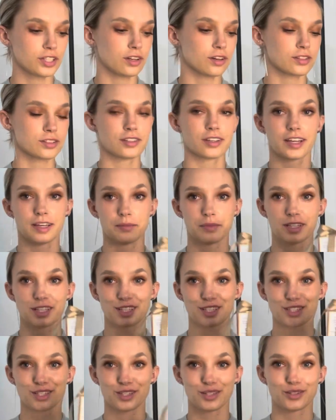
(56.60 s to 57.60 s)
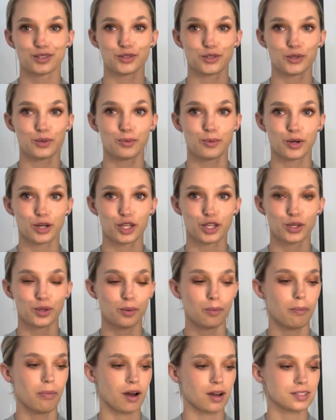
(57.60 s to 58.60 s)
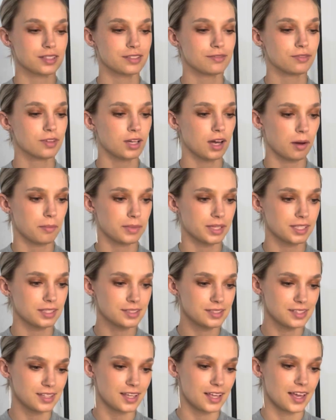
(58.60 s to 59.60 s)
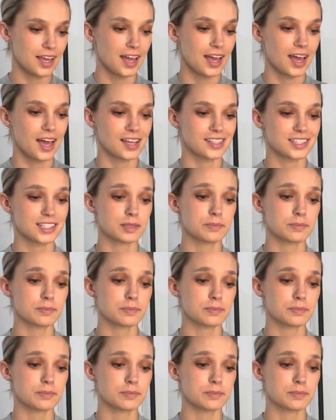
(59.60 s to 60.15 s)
also gave me this super cute box of gummies. It says